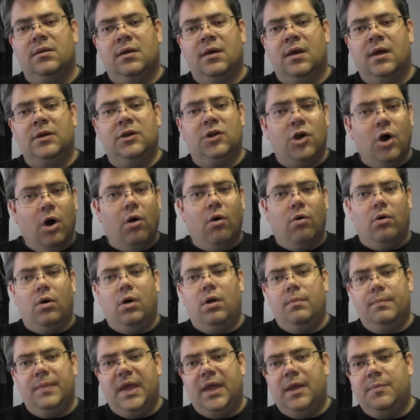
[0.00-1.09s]
a
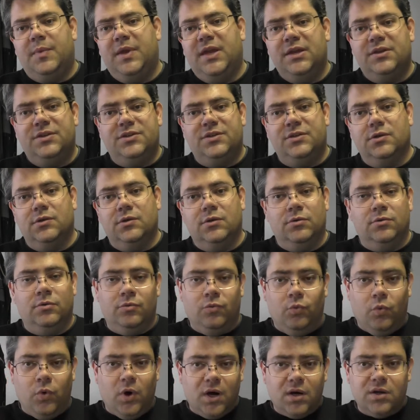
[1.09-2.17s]
goal maybe to
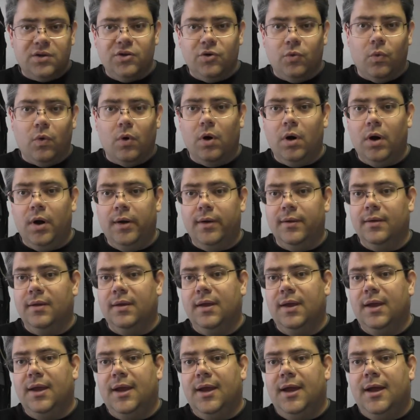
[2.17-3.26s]
work toward
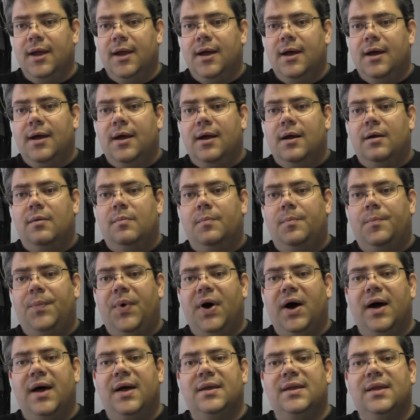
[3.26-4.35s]

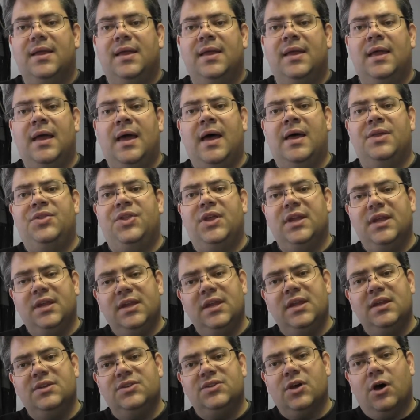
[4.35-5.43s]
but I think
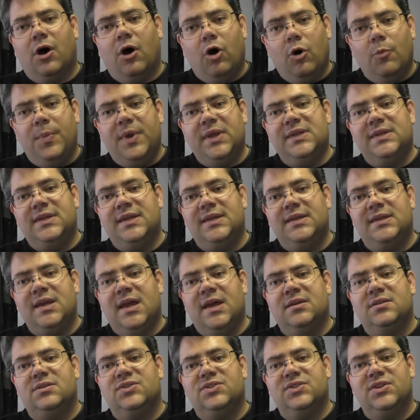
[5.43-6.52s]
he's hoping to
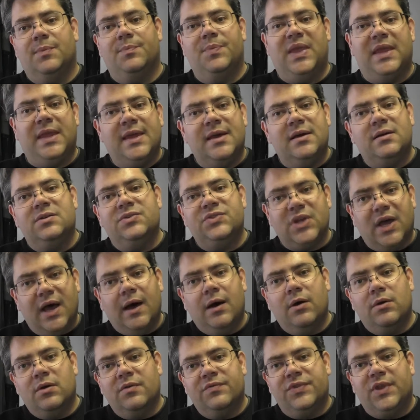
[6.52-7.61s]
get something else
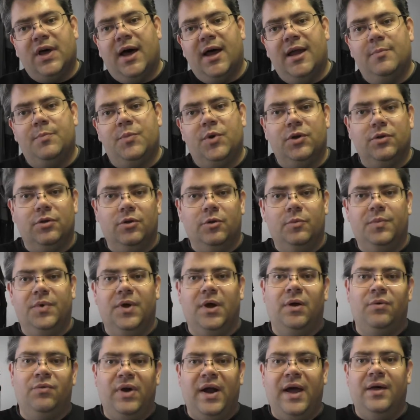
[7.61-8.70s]
out of the Hyperloop
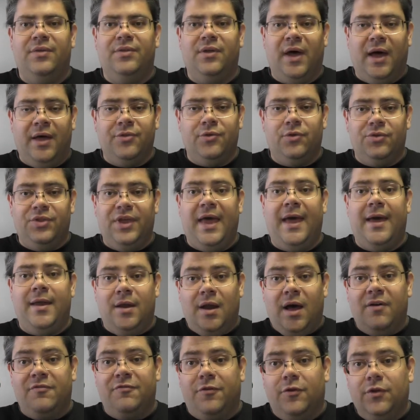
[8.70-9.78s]
rather other than
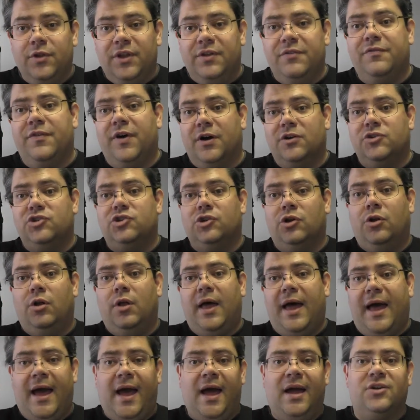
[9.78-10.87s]
a fully functional
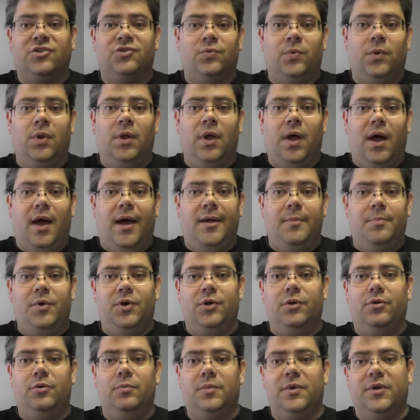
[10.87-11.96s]
actual
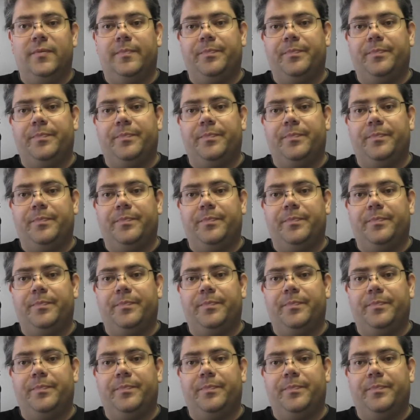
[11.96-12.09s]
Hyperloop.